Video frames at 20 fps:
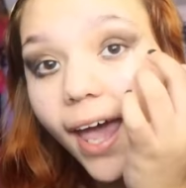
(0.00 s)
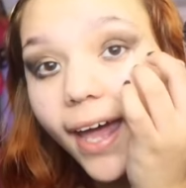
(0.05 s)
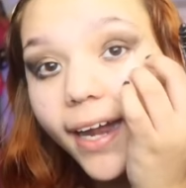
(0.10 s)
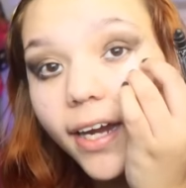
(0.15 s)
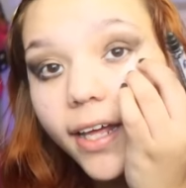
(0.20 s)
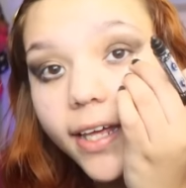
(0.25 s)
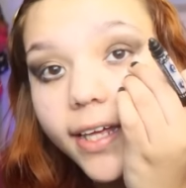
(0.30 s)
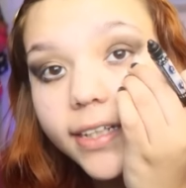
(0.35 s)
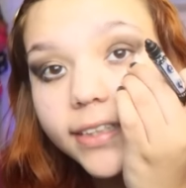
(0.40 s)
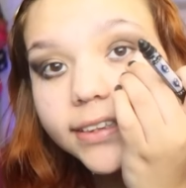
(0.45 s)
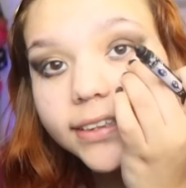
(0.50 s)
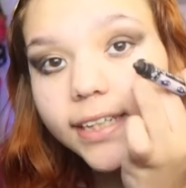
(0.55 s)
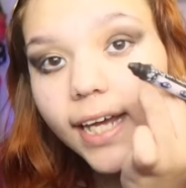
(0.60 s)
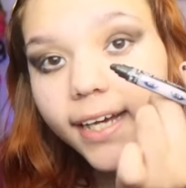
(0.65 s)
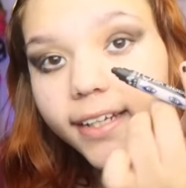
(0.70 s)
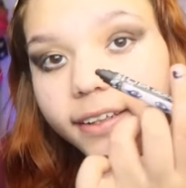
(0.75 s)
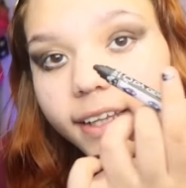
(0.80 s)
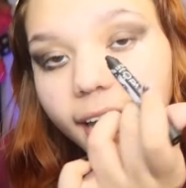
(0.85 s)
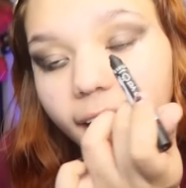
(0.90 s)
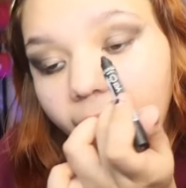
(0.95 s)
and
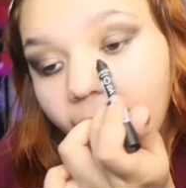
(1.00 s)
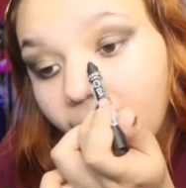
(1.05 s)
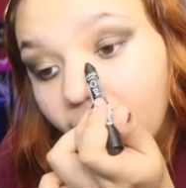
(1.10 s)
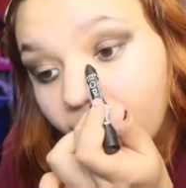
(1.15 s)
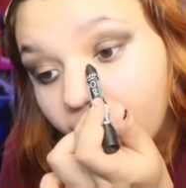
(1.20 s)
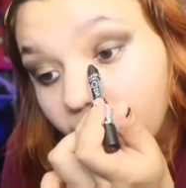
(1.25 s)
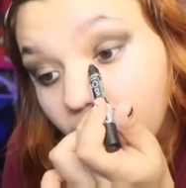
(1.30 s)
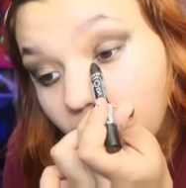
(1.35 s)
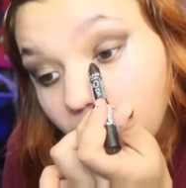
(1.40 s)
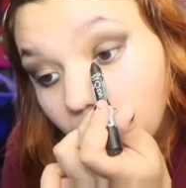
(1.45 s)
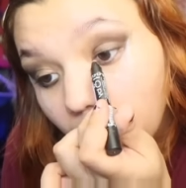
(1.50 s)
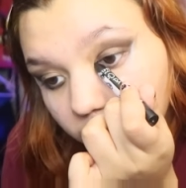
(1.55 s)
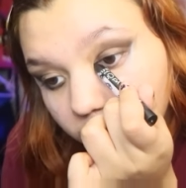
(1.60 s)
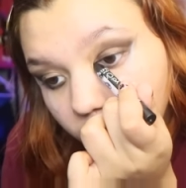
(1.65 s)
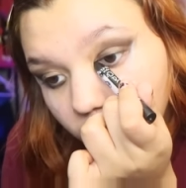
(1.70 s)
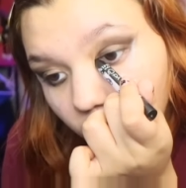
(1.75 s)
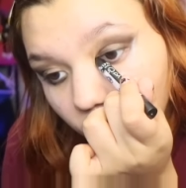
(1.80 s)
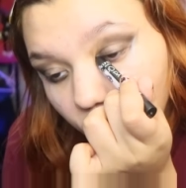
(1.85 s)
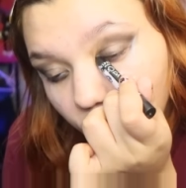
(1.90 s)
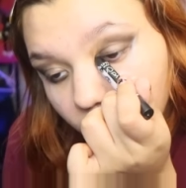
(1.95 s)
inside the eye and
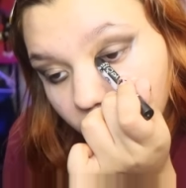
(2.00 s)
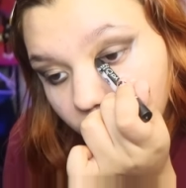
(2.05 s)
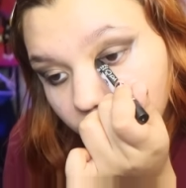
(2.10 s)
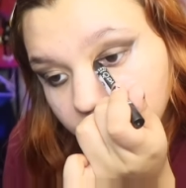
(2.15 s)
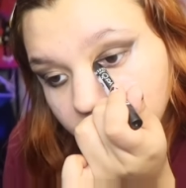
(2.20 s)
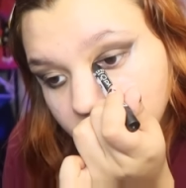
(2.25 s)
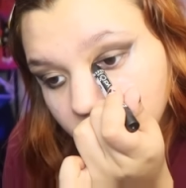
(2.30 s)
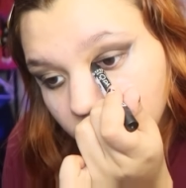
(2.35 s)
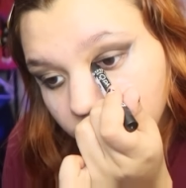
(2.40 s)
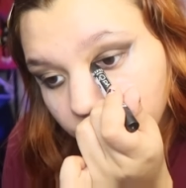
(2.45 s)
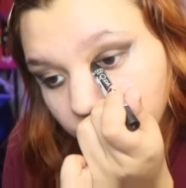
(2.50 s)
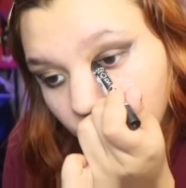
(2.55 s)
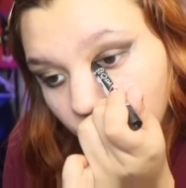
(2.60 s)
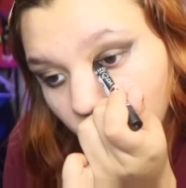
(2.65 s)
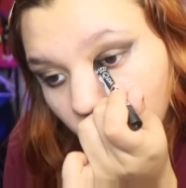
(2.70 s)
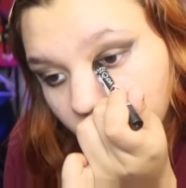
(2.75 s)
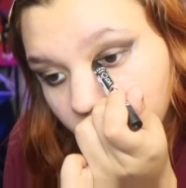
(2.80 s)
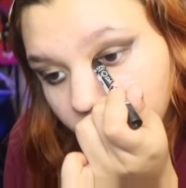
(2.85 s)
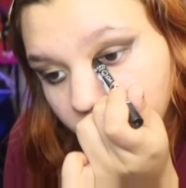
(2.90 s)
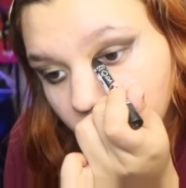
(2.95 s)
the corner, I'm just gonna
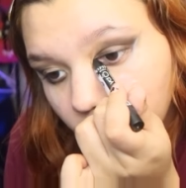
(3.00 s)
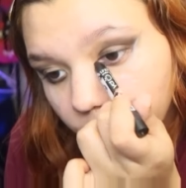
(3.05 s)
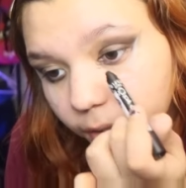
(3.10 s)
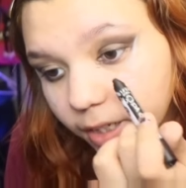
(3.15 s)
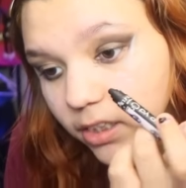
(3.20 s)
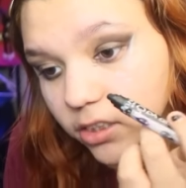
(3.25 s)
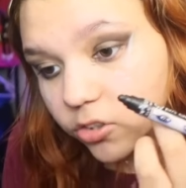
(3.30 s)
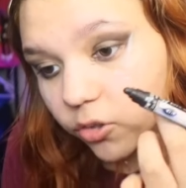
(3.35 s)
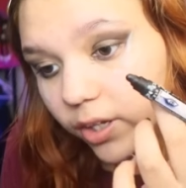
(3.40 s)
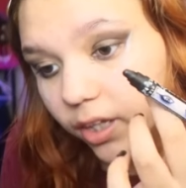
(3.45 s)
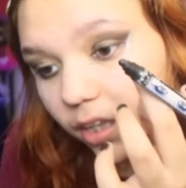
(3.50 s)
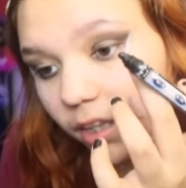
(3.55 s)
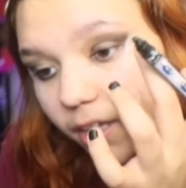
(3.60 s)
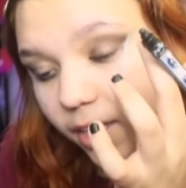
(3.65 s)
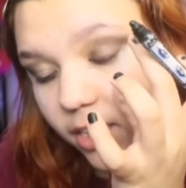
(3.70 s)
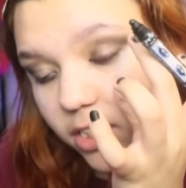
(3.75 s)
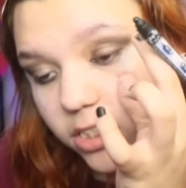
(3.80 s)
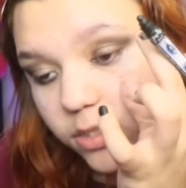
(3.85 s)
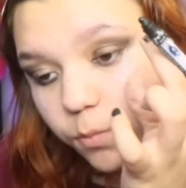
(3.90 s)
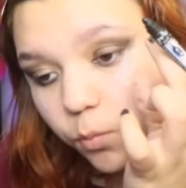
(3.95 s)
pull a little bit so it
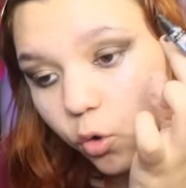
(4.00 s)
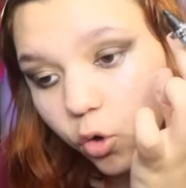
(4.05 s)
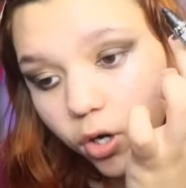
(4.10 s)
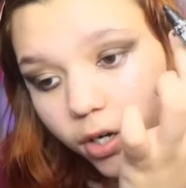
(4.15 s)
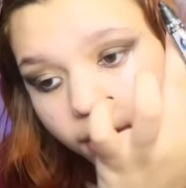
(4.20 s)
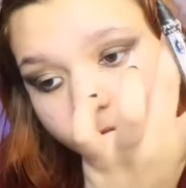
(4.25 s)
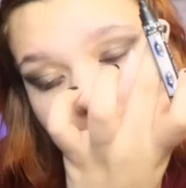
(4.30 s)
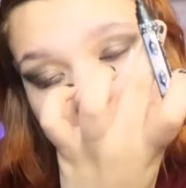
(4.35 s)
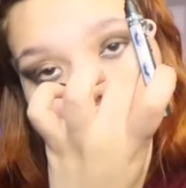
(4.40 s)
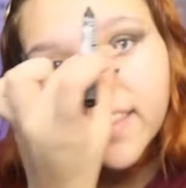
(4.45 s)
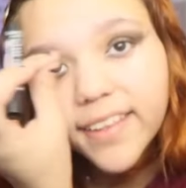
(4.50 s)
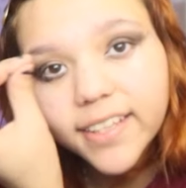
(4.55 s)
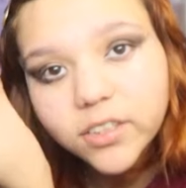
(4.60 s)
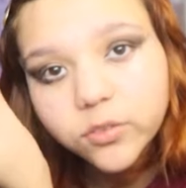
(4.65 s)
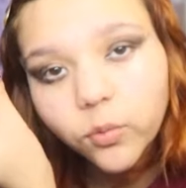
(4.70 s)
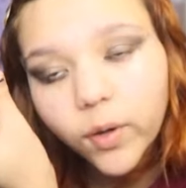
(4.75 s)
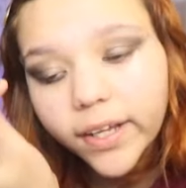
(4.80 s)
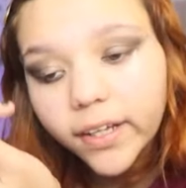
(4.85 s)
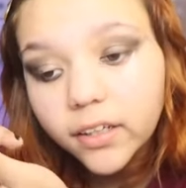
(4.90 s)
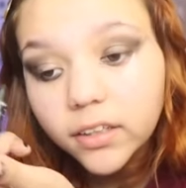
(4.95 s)
looks more
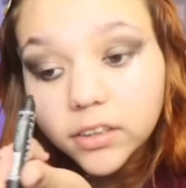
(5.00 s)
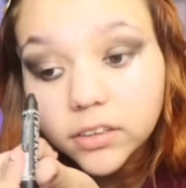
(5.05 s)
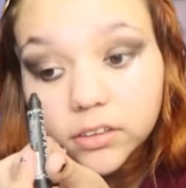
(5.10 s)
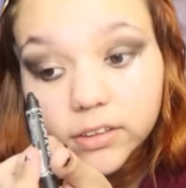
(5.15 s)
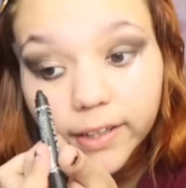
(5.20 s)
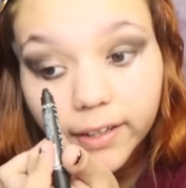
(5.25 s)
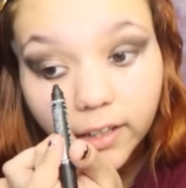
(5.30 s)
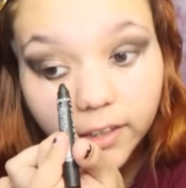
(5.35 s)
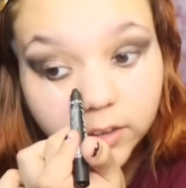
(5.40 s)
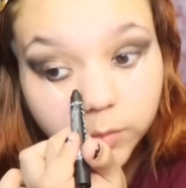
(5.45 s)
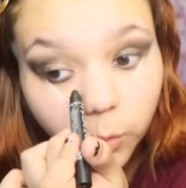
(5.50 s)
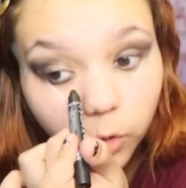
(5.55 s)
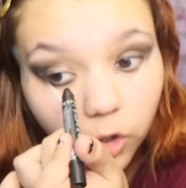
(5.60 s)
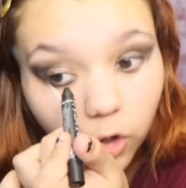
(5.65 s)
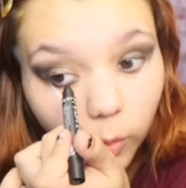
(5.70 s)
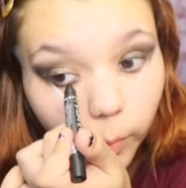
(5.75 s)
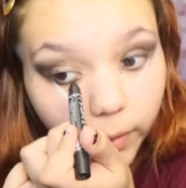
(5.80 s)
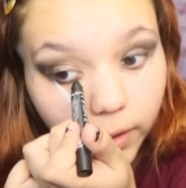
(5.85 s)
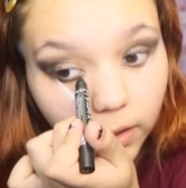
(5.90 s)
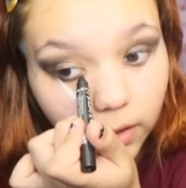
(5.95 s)
this way, so it looks more
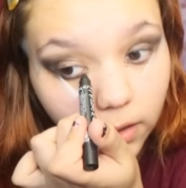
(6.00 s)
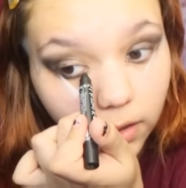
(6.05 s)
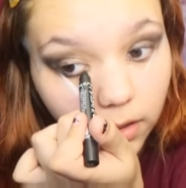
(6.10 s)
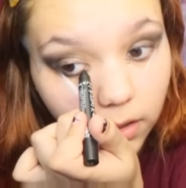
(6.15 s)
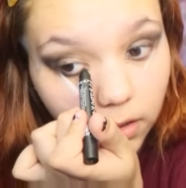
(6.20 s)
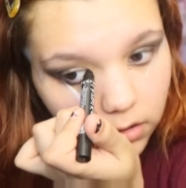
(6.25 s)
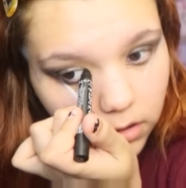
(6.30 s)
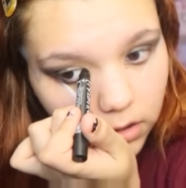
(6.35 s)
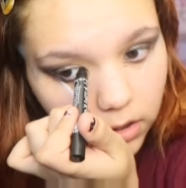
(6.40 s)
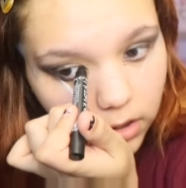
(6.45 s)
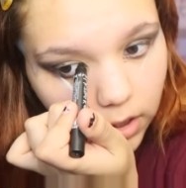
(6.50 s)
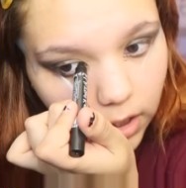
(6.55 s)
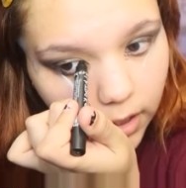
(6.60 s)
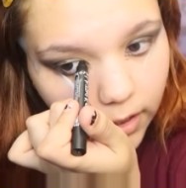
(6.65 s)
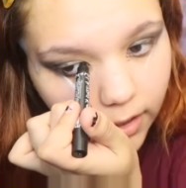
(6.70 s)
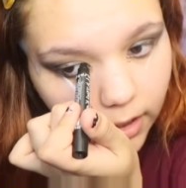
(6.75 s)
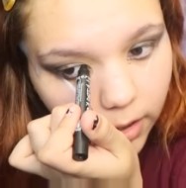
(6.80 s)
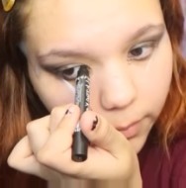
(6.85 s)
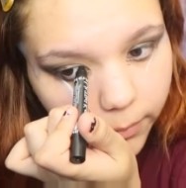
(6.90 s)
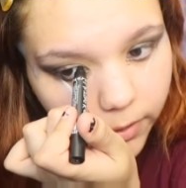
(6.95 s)
open.
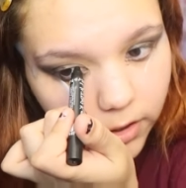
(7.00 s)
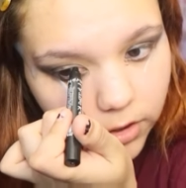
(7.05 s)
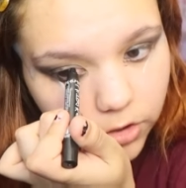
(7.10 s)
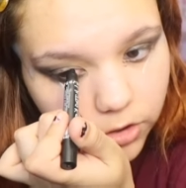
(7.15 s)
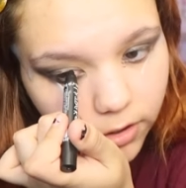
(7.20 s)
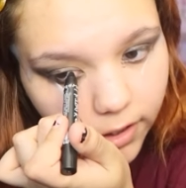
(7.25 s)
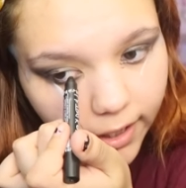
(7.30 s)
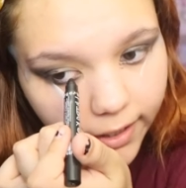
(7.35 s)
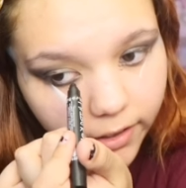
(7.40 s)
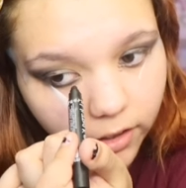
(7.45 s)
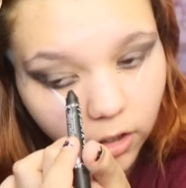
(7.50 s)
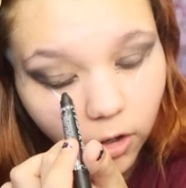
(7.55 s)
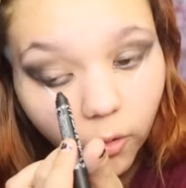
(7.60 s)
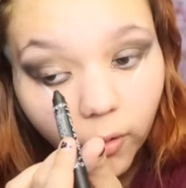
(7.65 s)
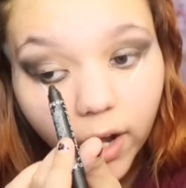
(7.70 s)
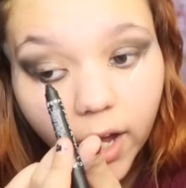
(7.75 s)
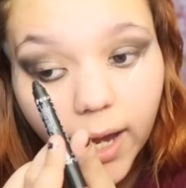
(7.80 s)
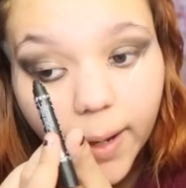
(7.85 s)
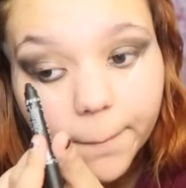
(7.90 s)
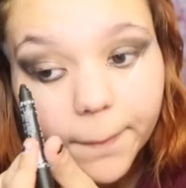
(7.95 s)
And then I'm gonna try to
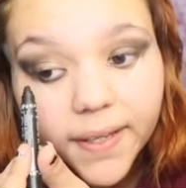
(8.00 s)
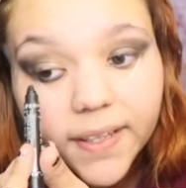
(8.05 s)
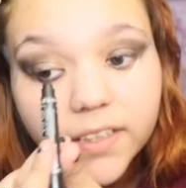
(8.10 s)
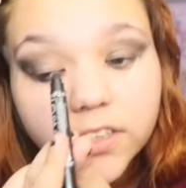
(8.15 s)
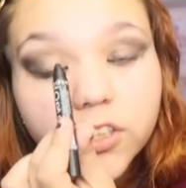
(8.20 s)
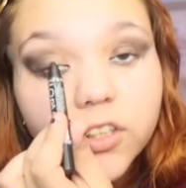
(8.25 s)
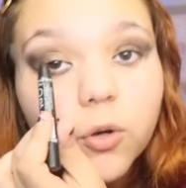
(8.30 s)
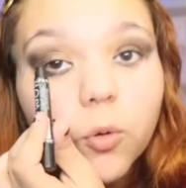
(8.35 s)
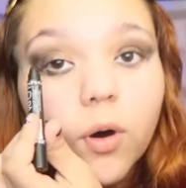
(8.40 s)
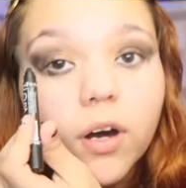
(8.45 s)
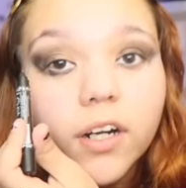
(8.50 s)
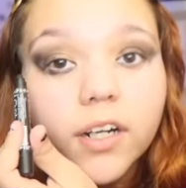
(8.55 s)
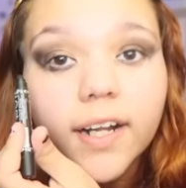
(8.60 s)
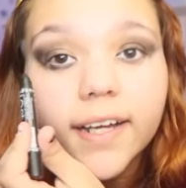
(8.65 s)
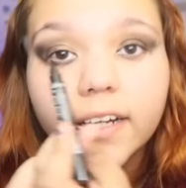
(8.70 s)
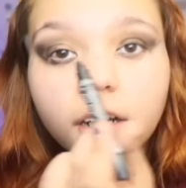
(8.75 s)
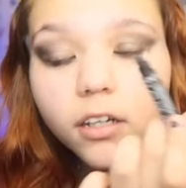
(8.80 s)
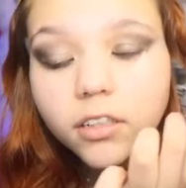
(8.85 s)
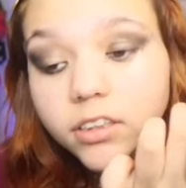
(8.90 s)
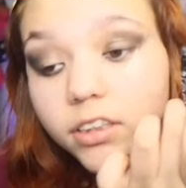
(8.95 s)
go up into the
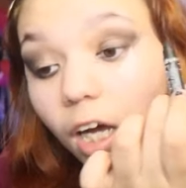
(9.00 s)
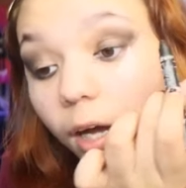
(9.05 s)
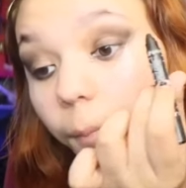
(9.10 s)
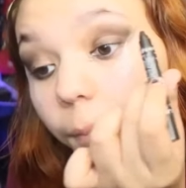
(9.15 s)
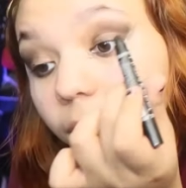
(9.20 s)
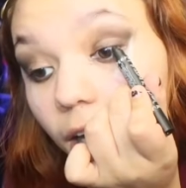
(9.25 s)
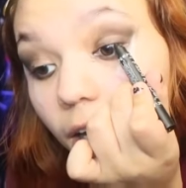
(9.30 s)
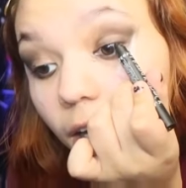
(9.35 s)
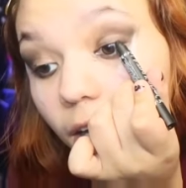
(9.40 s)
waterline on top.